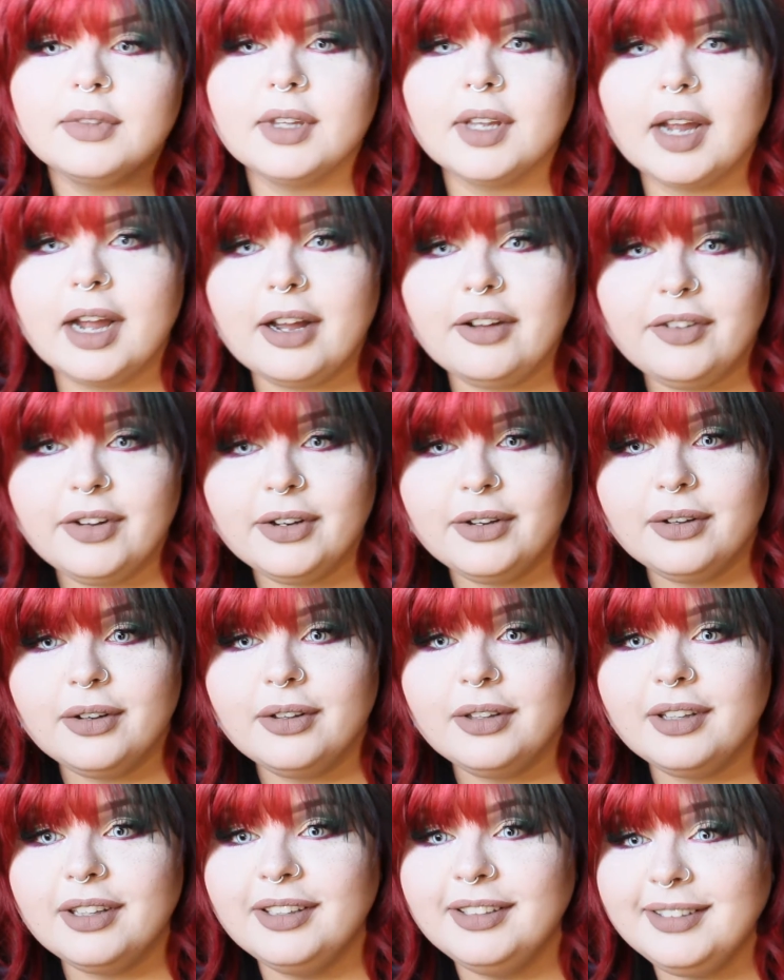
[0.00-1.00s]
I
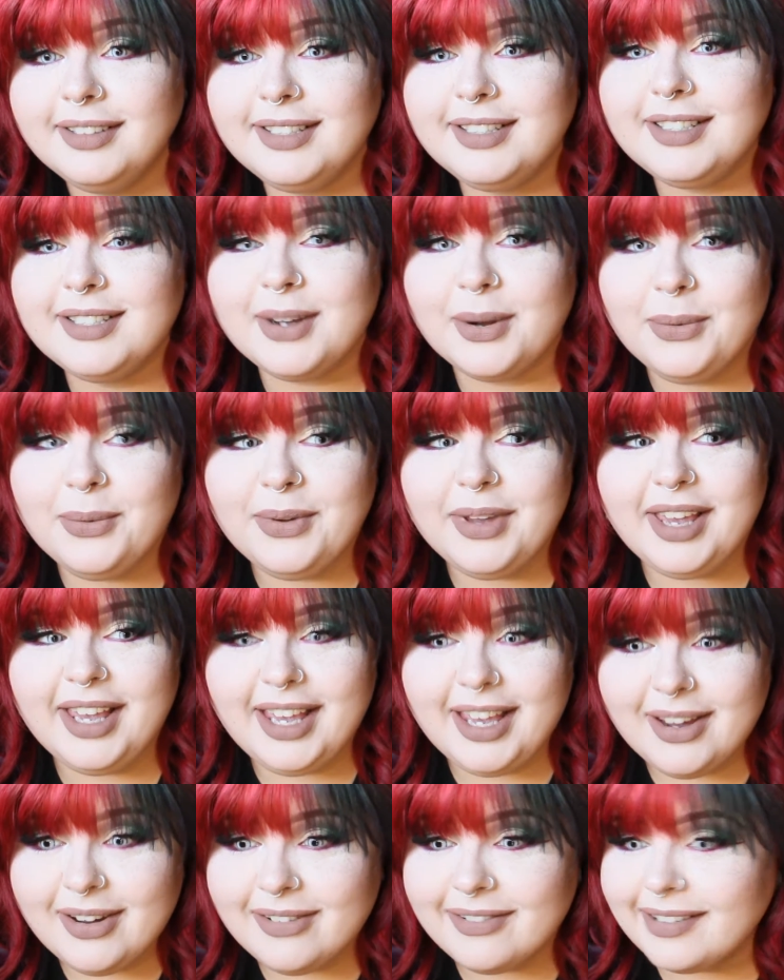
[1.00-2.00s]
feel so
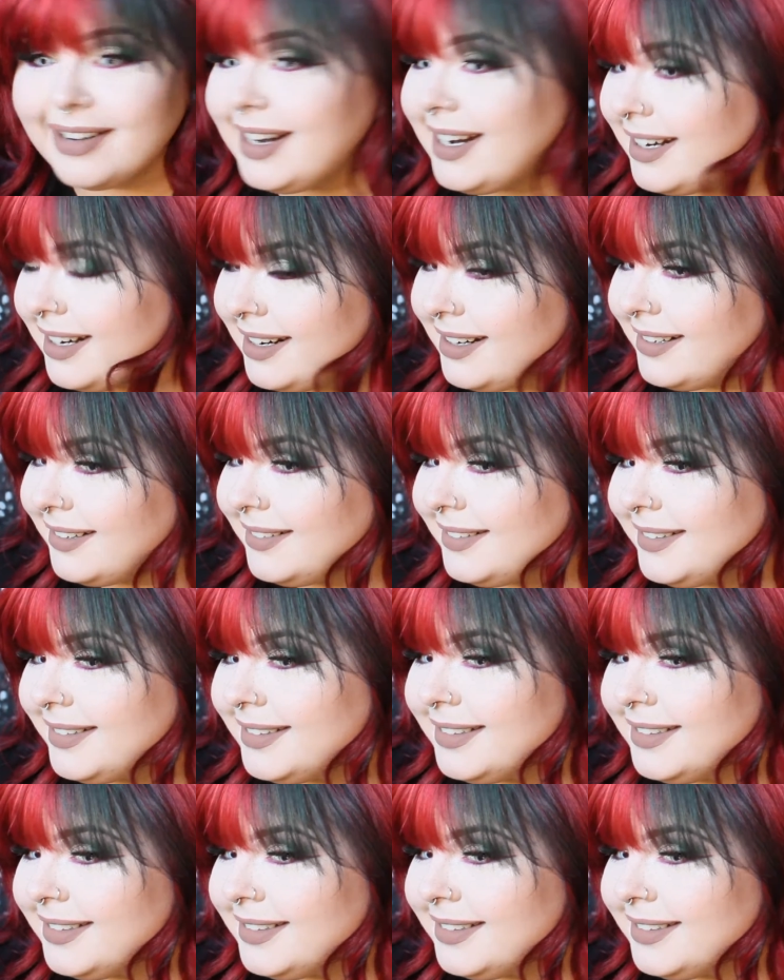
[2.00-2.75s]
cute right now.